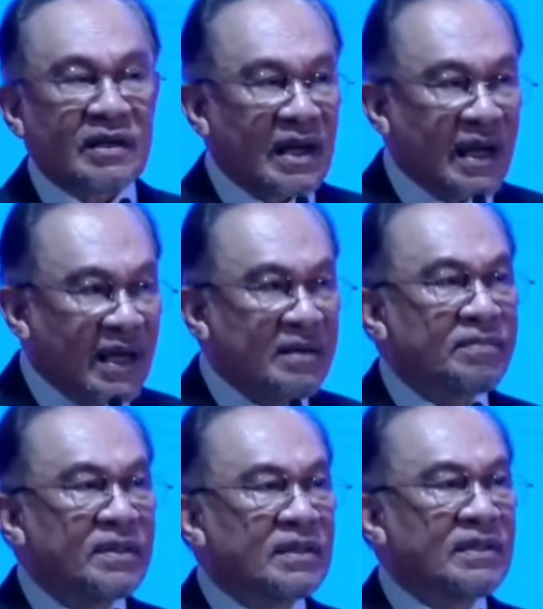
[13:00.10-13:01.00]
and
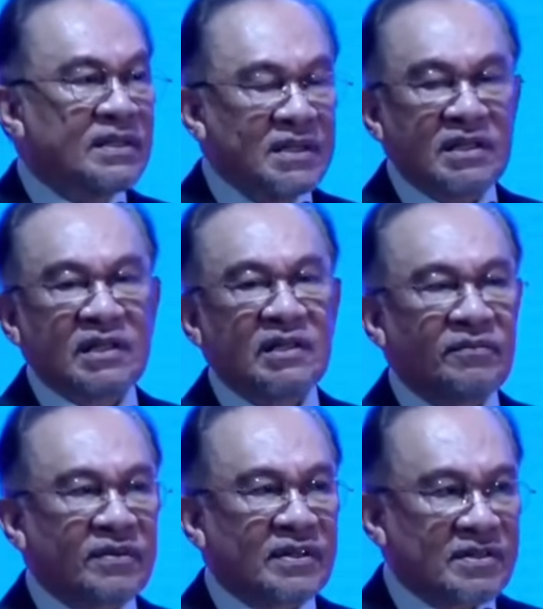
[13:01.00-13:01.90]
reliable digital
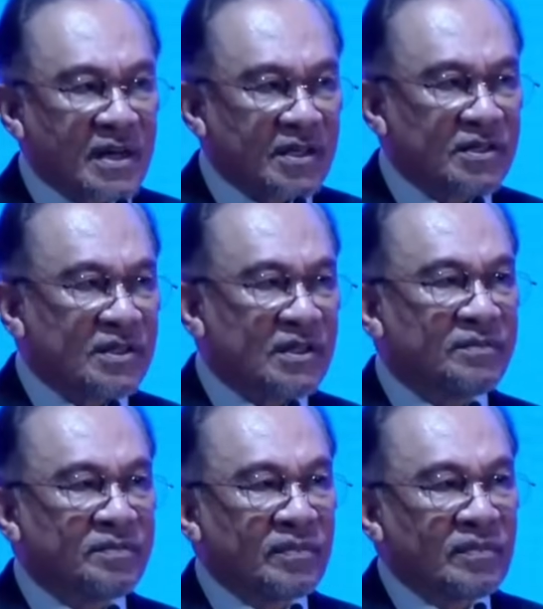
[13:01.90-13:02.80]
infrastructure,
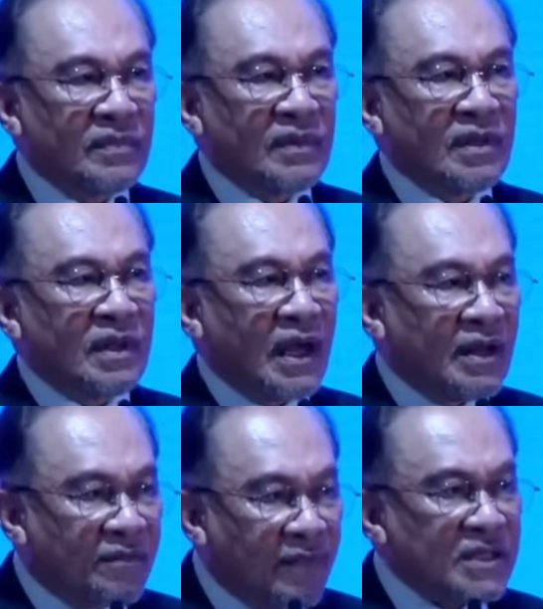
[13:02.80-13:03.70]

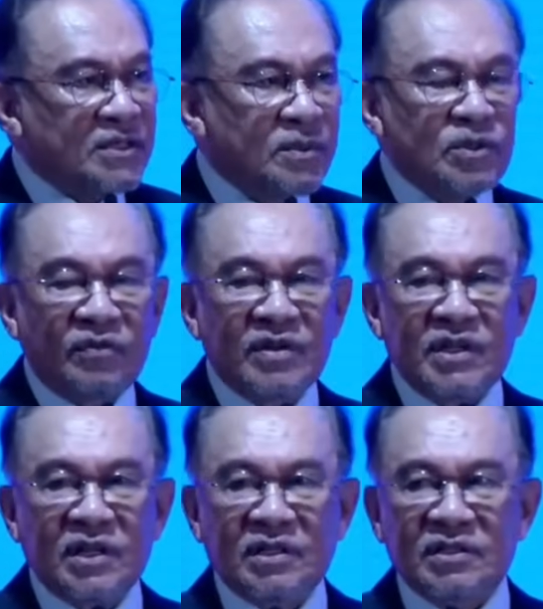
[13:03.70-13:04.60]
advancements of
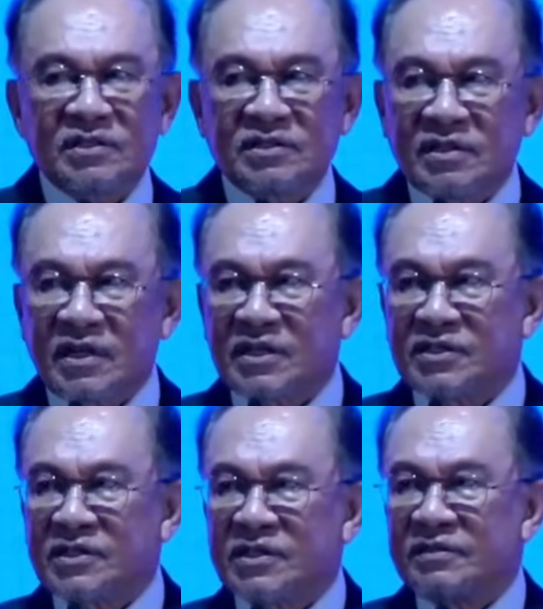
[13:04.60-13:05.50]
digital
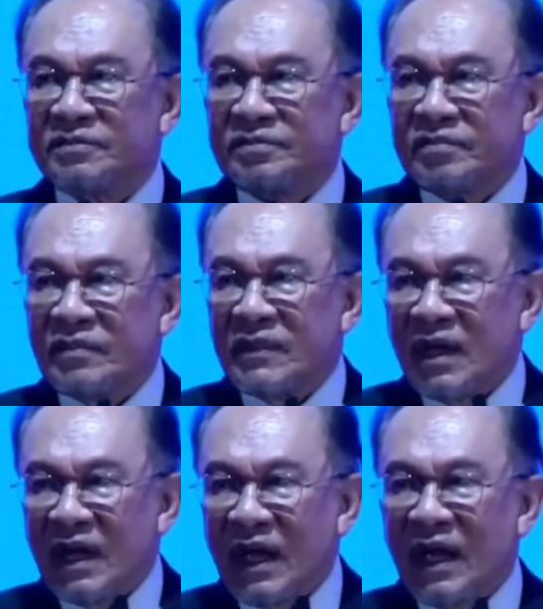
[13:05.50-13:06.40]
trust,
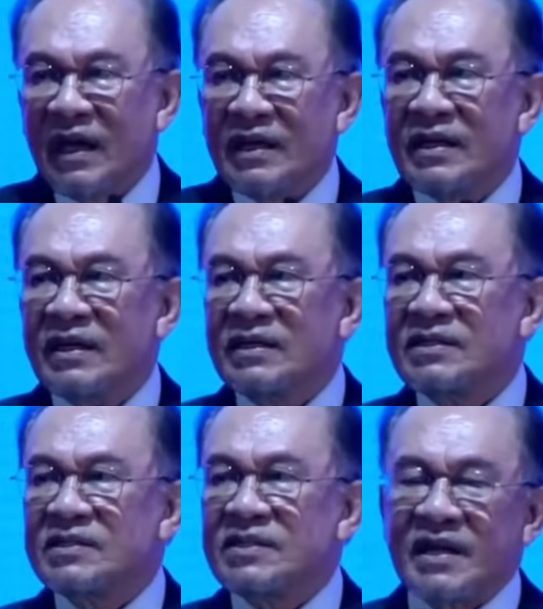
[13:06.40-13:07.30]
and
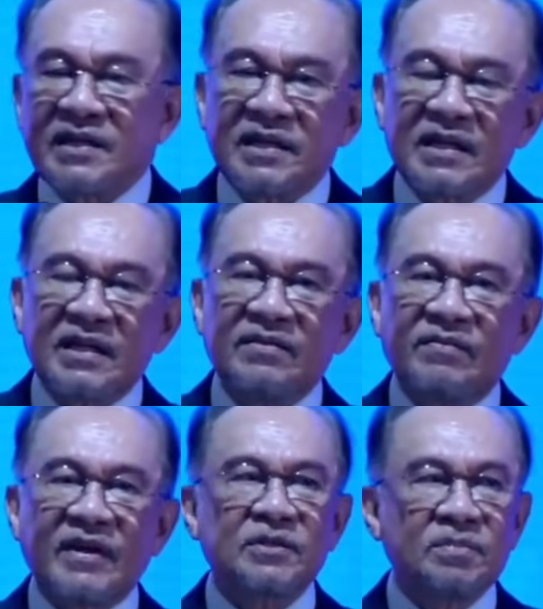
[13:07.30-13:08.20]
strategic
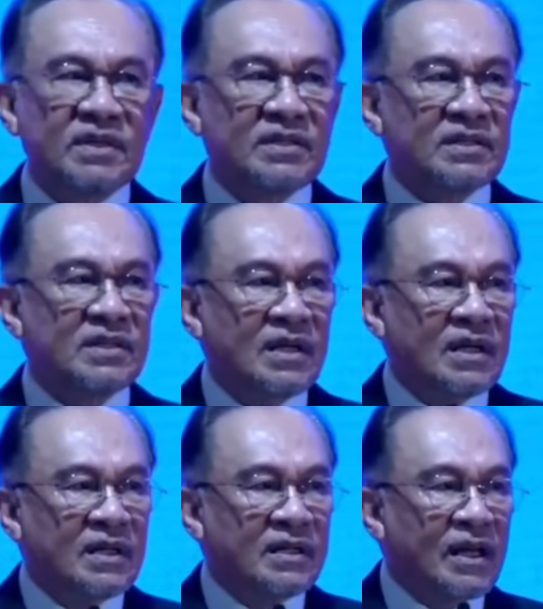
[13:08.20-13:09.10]
investments
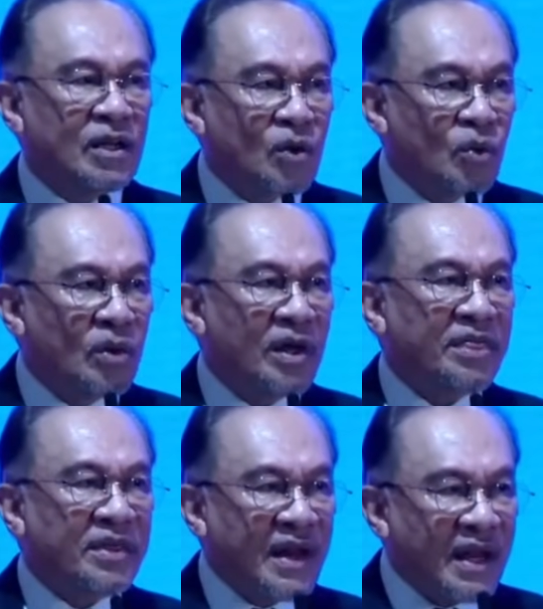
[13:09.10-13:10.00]
that grow a
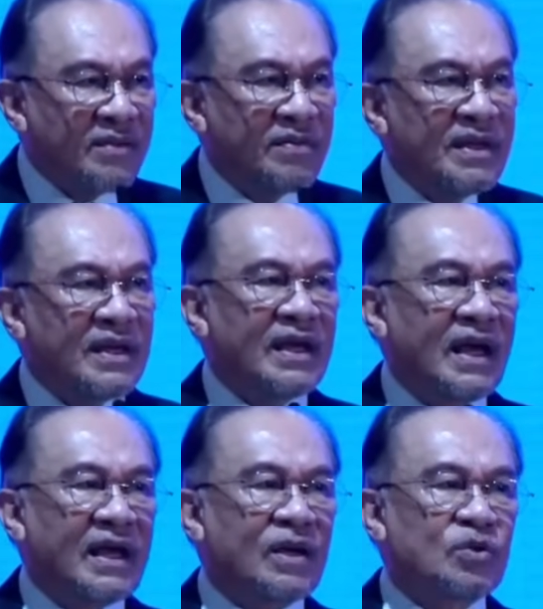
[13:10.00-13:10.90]
thriving
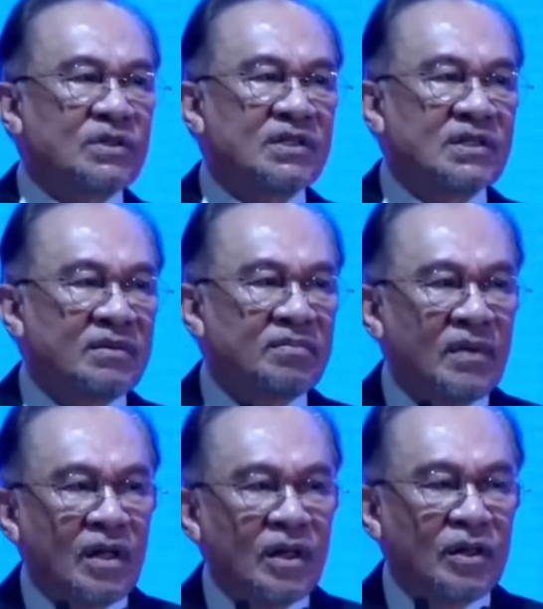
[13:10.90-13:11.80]
AI
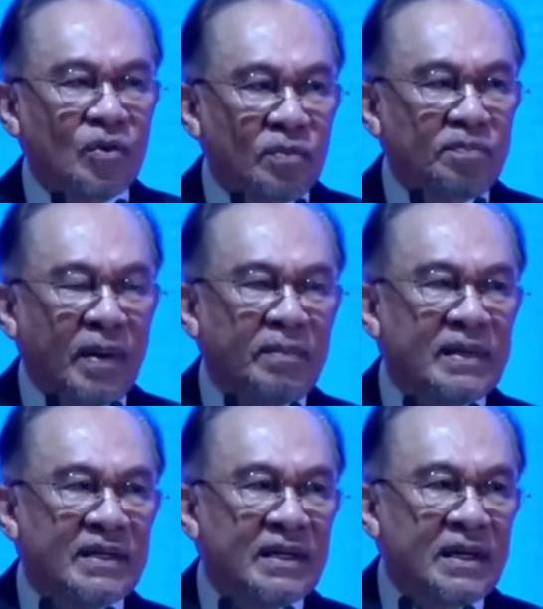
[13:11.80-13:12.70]
ecosystem through
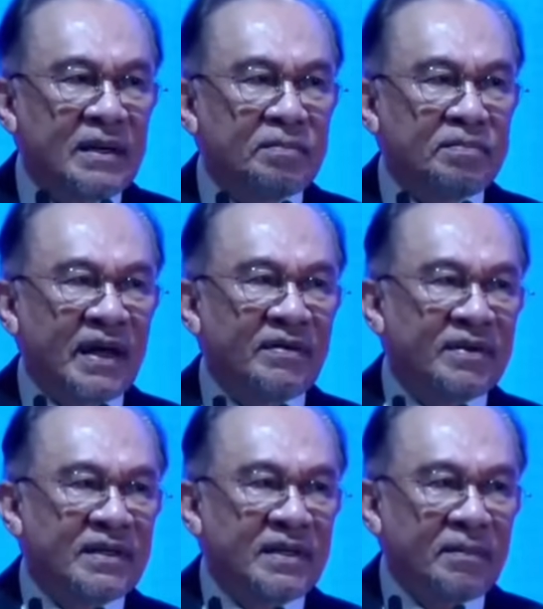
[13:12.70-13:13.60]

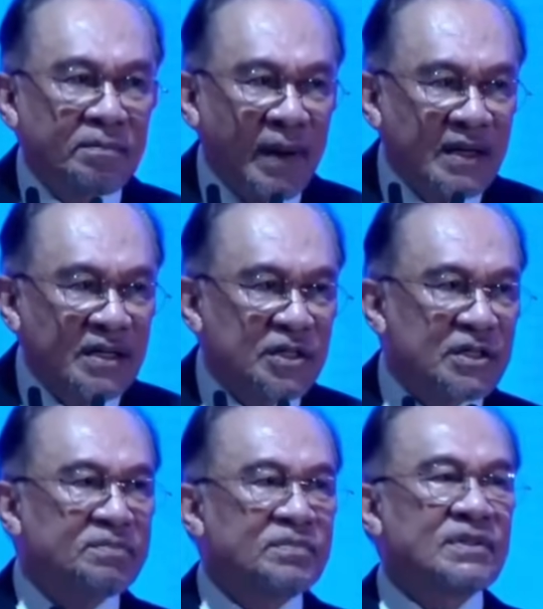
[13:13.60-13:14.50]
public-private
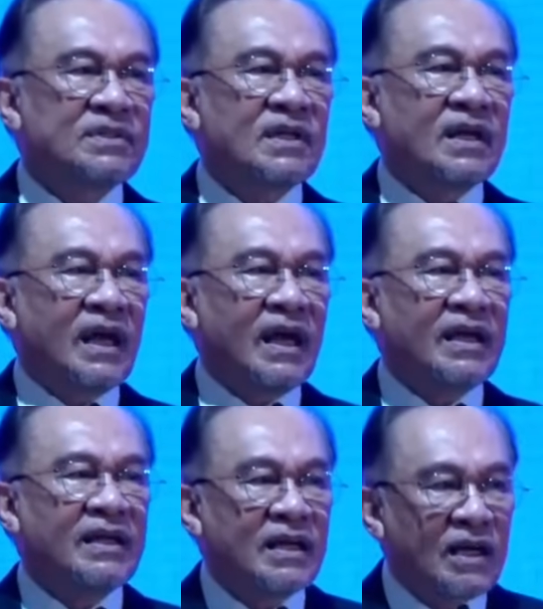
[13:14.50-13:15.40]
partnerships
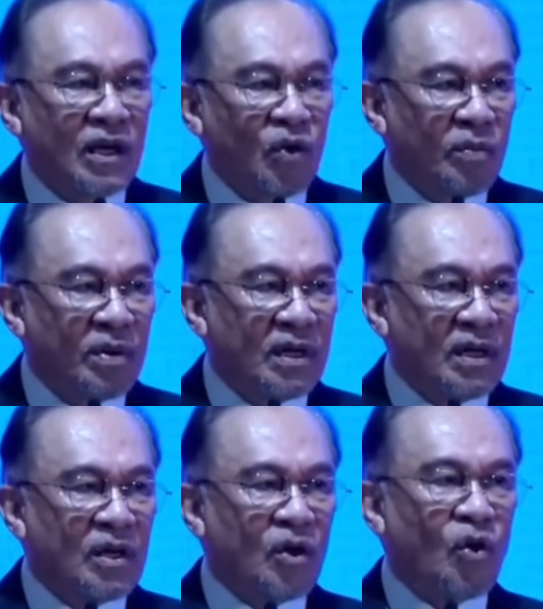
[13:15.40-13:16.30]
and
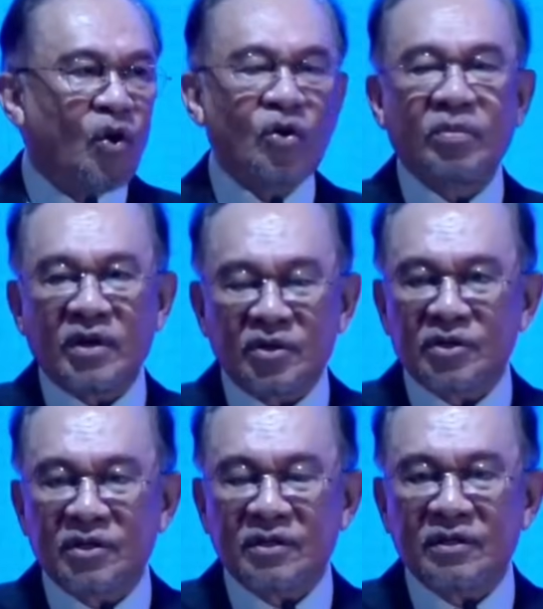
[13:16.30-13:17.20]
global
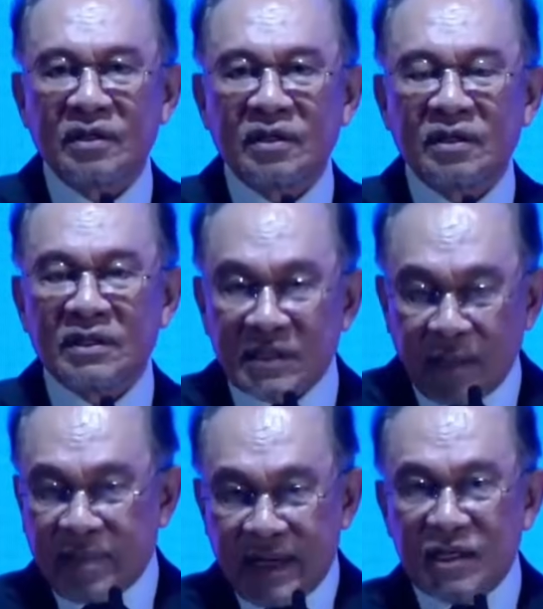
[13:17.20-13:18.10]
collaboration. These
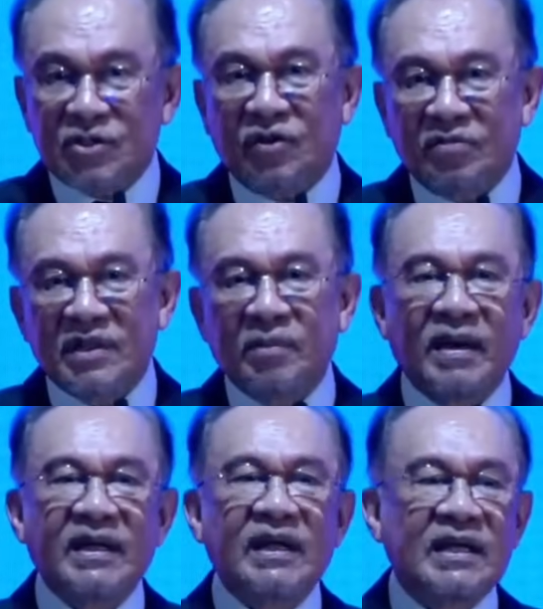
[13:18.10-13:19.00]
are pillars of the
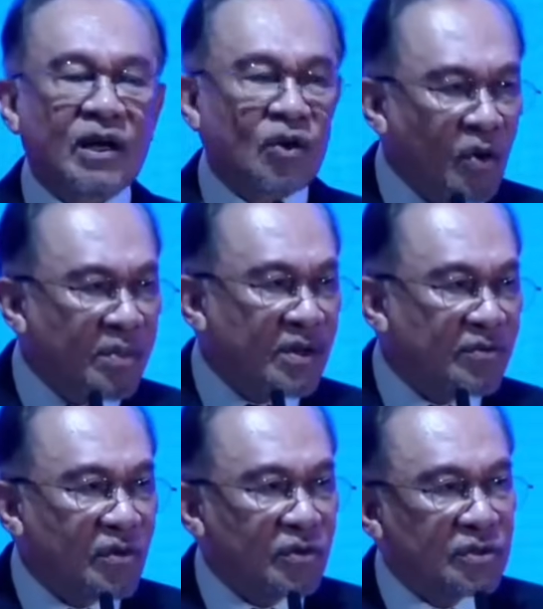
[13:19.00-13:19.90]
Madani economy,
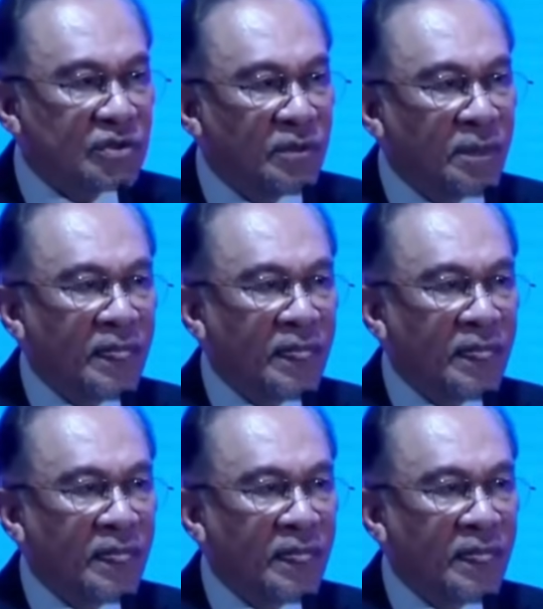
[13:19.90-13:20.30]
of course,